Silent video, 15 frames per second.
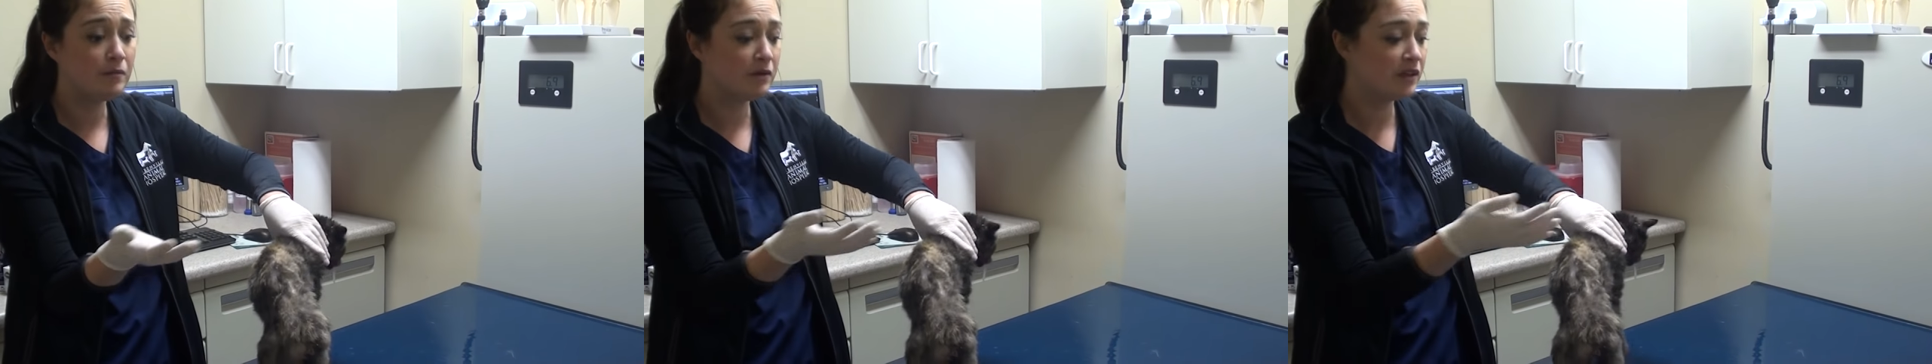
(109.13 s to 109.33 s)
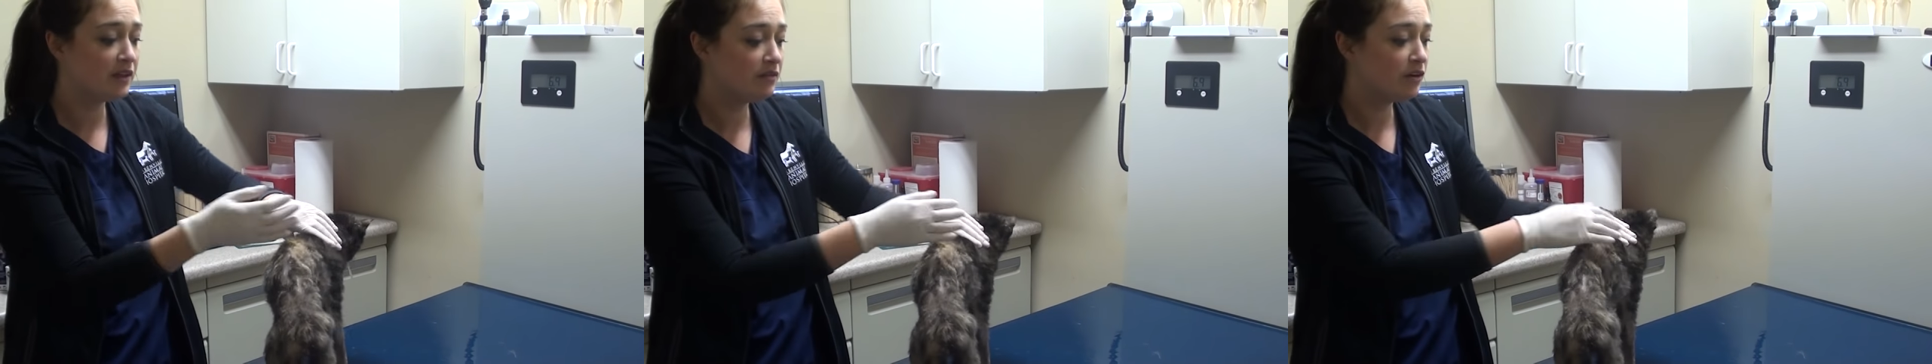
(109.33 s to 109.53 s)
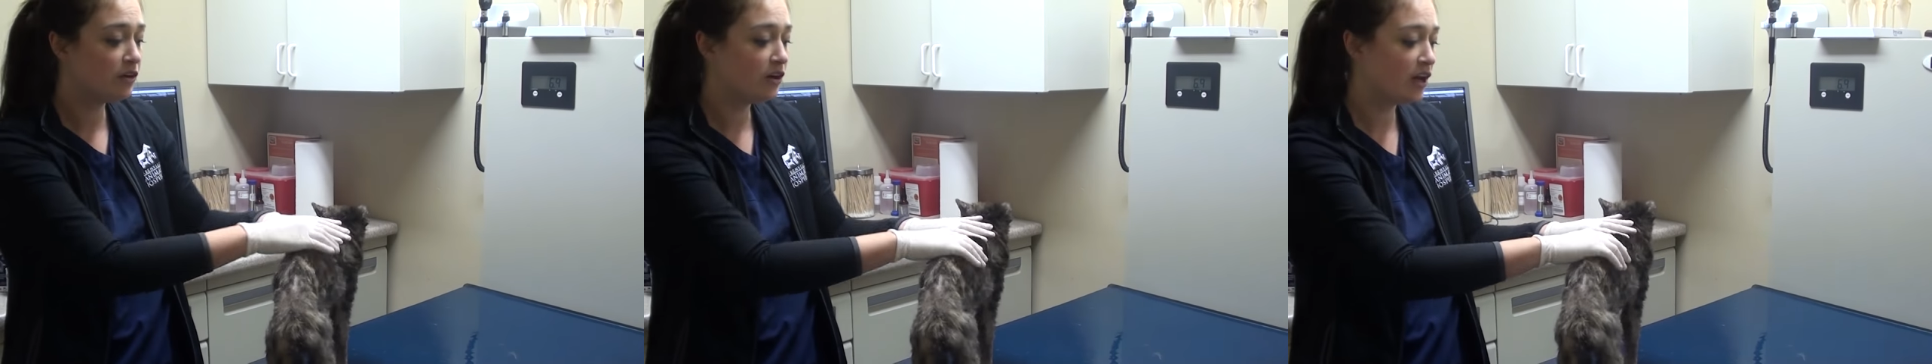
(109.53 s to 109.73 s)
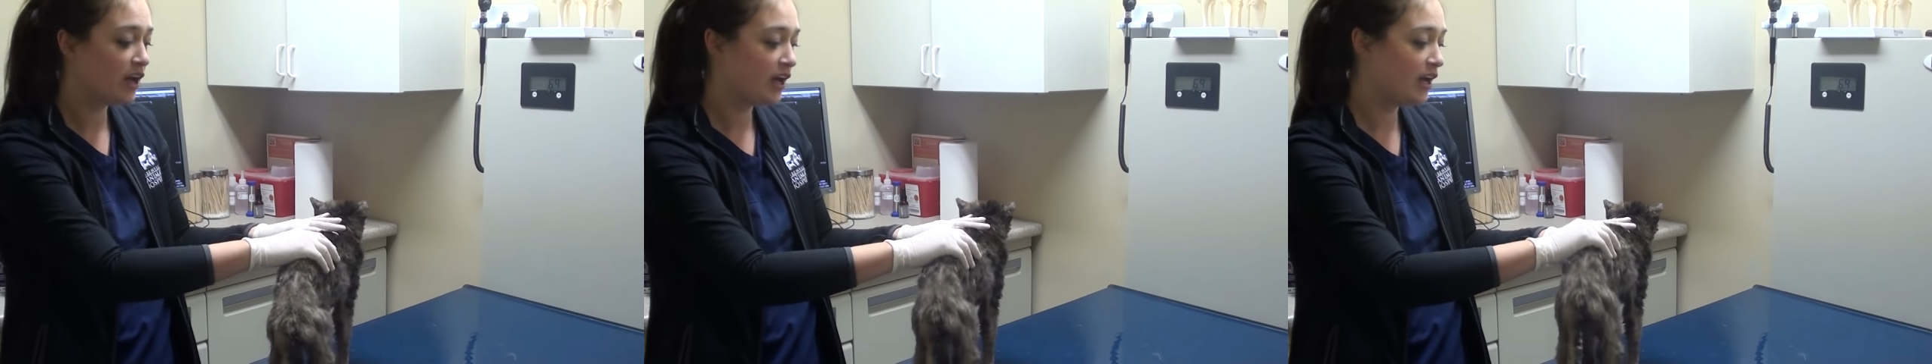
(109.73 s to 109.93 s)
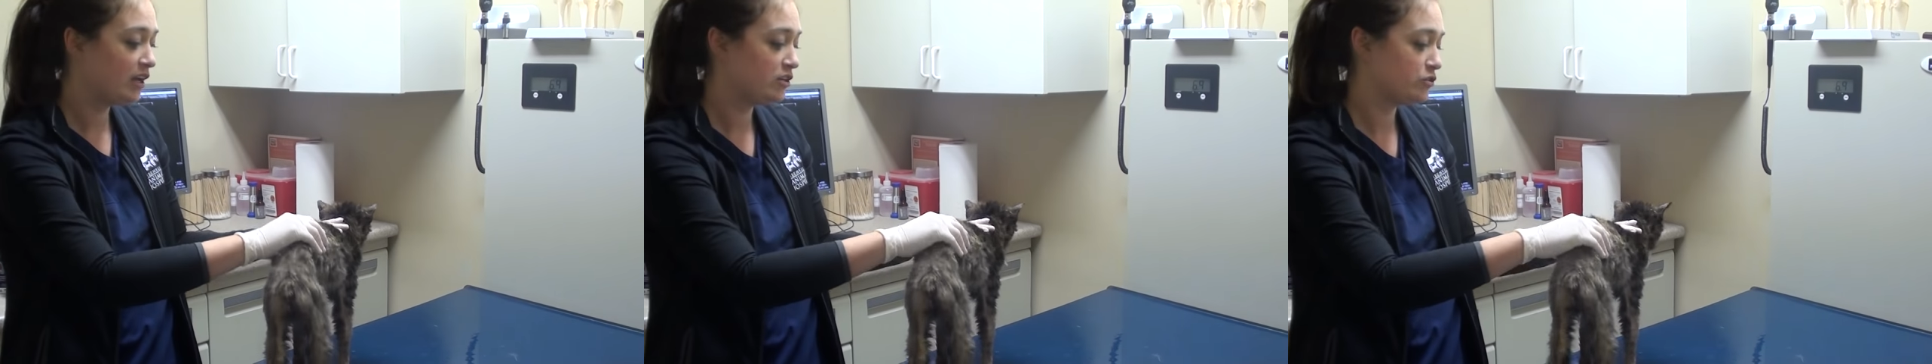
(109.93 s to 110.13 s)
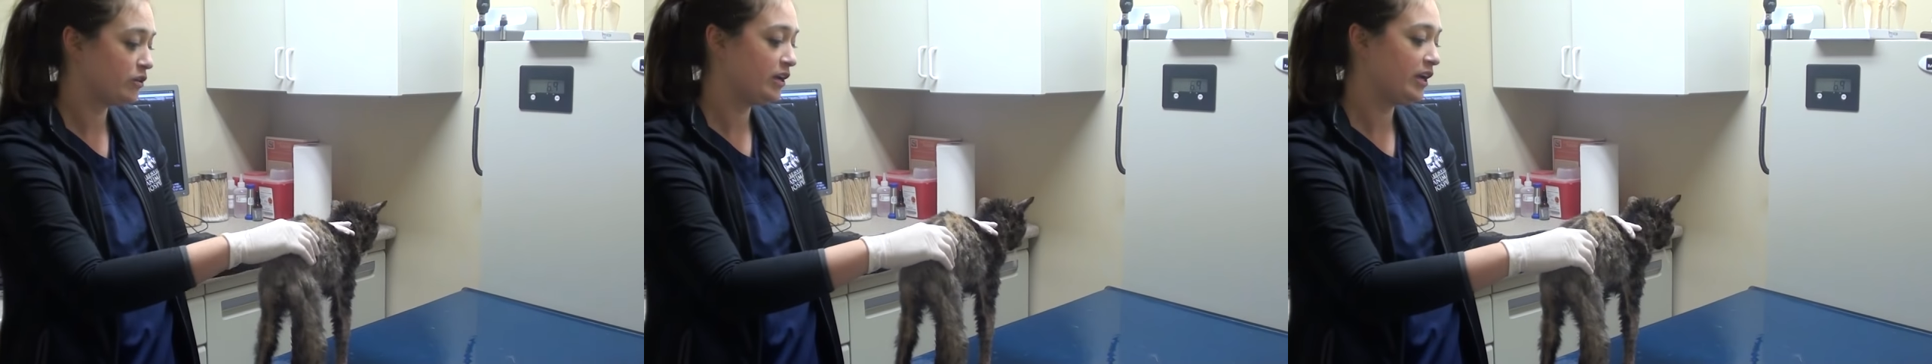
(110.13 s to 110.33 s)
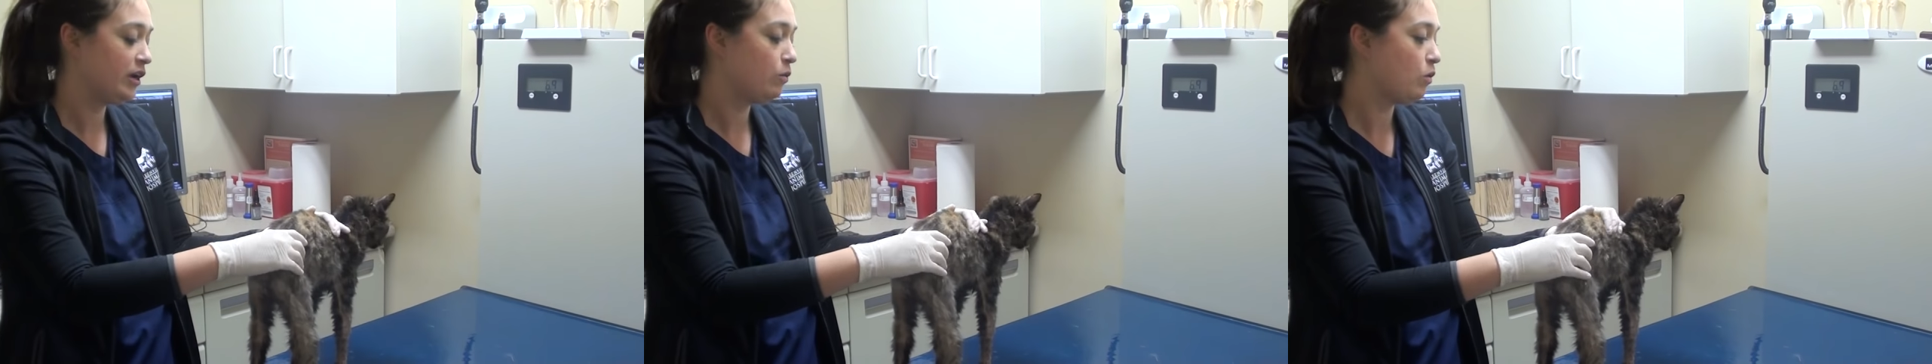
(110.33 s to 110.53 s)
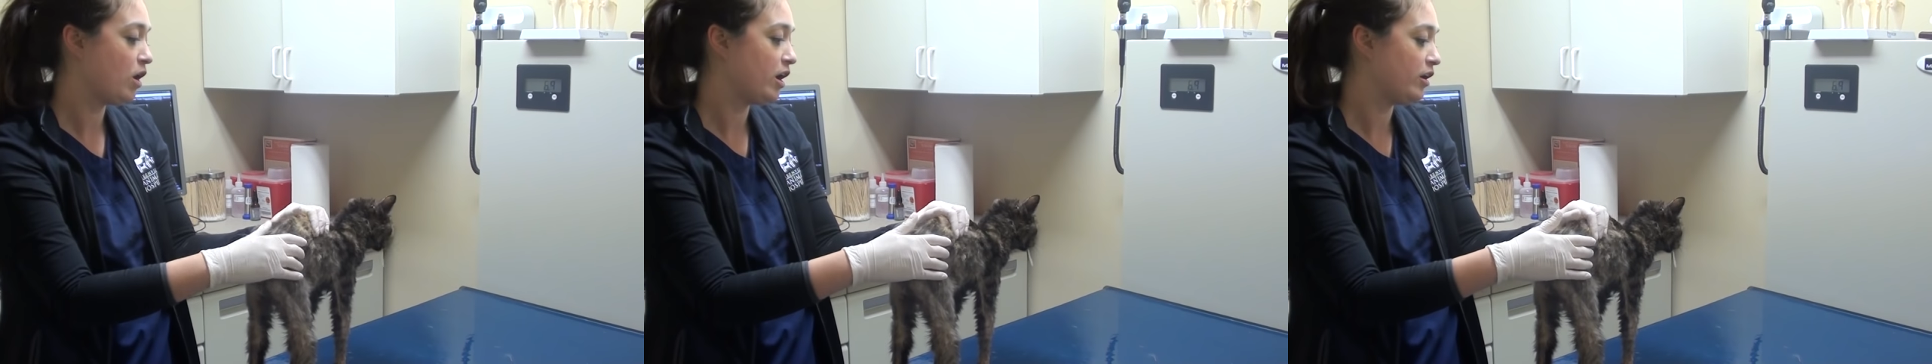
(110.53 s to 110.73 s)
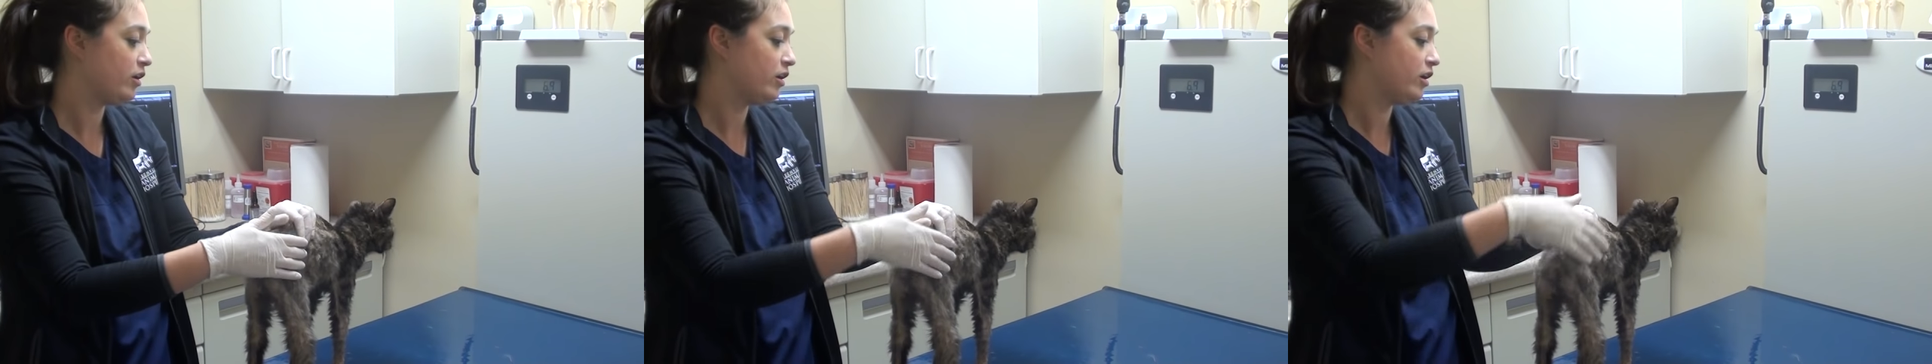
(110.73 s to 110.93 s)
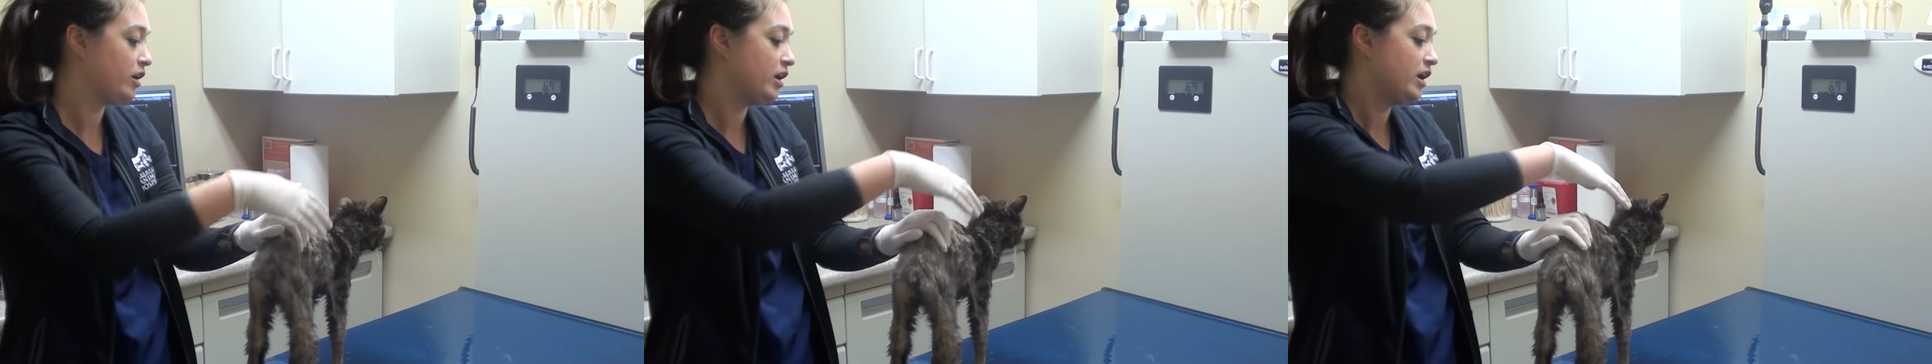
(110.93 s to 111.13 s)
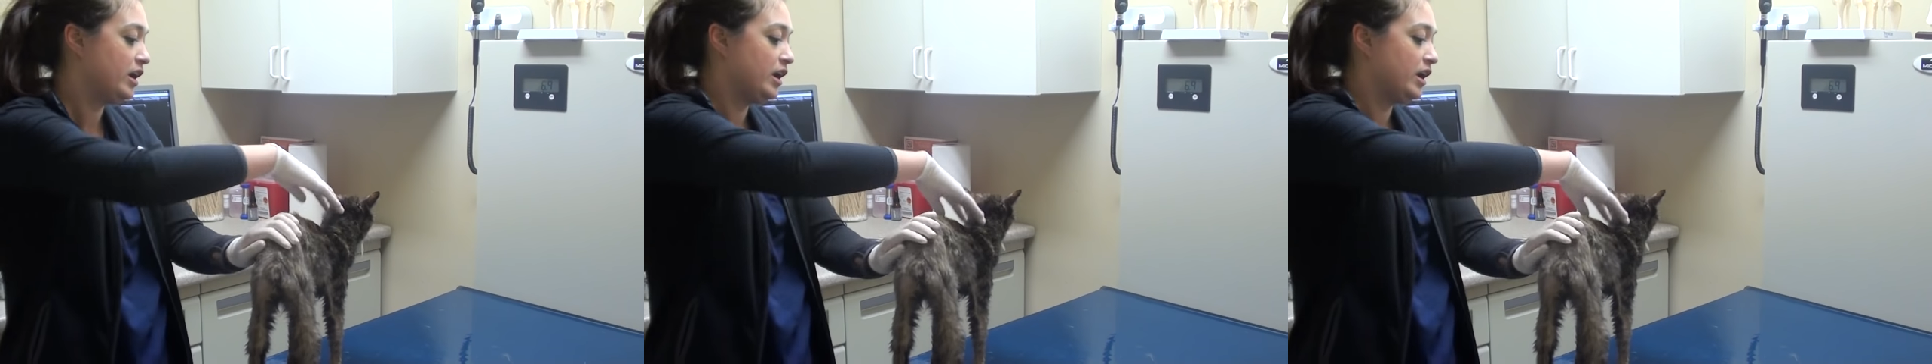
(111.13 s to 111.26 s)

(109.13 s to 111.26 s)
believe it or not, drinking water.